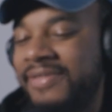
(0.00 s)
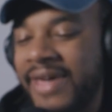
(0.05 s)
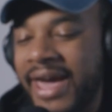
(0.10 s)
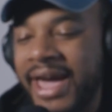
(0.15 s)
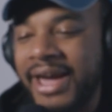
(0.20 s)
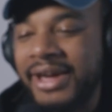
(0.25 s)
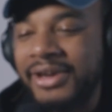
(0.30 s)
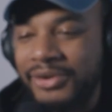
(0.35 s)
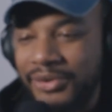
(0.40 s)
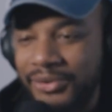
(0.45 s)

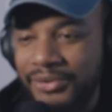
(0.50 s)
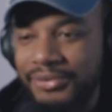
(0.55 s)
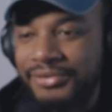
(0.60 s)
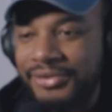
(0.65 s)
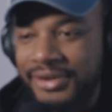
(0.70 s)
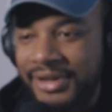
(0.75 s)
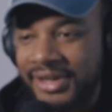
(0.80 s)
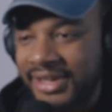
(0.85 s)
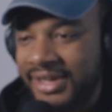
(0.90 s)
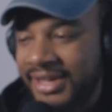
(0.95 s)
that
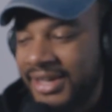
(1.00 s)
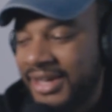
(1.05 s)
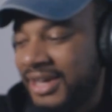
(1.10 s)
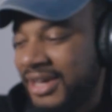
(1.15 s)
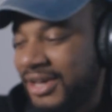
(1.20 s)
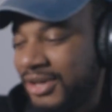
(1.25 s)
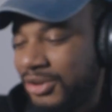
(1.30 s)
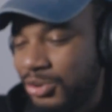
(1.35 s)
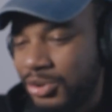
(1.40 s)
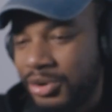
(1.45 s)
goofy,
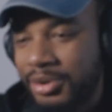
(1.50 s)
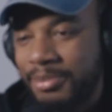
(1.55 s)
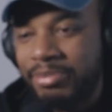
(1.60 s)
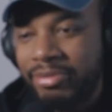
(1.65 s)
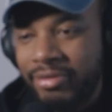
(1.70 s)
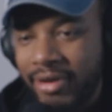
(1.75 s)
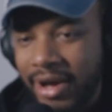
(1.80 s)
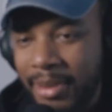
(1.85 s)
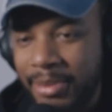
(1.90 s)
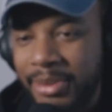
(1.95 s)
you're
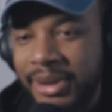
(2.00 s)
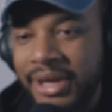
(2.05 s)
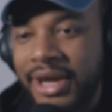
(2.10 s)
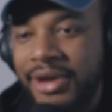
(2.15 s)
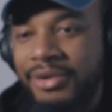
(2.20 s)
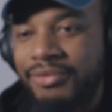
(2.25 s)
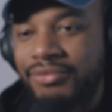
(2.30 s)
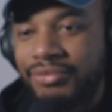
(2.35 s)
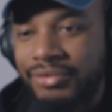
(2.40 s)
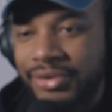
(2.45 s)

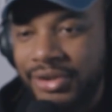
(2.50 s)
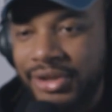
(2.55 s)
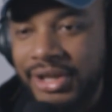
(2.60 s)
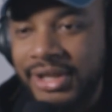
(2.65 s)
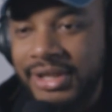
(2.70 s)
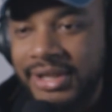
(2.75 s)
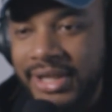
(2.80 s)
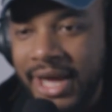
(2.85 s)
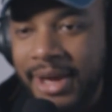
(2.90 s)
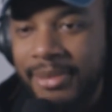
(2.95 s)
probably a
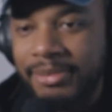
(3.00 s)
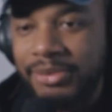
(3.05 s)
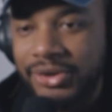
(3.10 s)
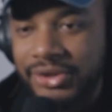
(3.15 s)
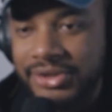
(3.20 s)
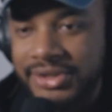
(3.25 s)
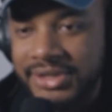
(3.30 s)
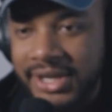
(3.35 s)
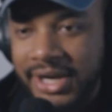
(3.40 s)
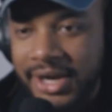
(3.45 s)
really damn
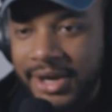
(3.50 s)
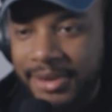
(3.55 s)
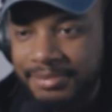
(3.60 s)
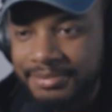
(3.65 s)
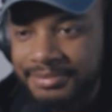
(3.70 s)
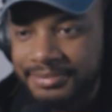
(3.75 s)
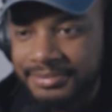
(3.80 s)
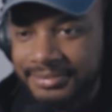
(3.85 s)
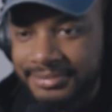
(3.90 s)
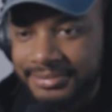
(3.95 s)
good time.